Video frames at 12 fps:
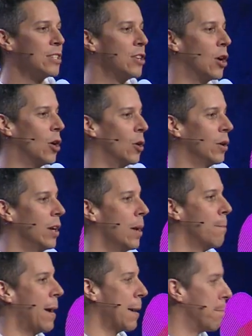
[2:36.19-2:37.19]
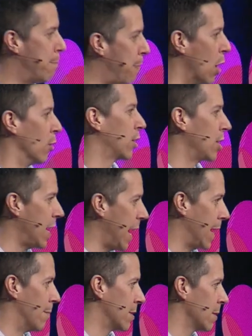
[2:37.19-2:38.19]
known by both
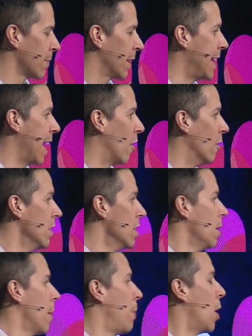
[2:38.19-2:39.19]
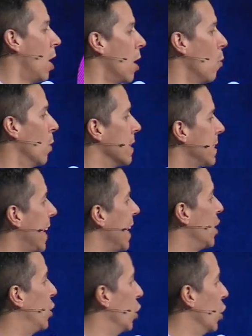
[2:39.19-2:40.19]
names. Now, Paul was
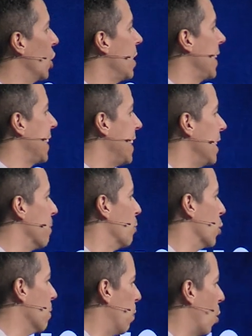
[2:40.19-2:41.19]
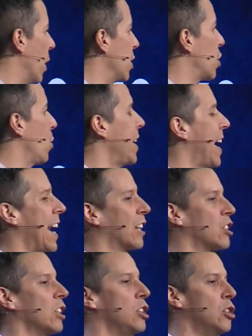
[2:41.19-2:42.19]
a good Hebrew boy, so he
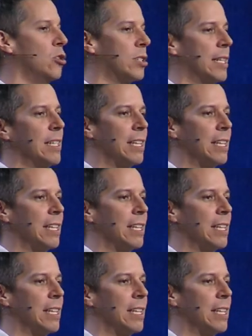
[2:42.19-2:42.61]
actually used his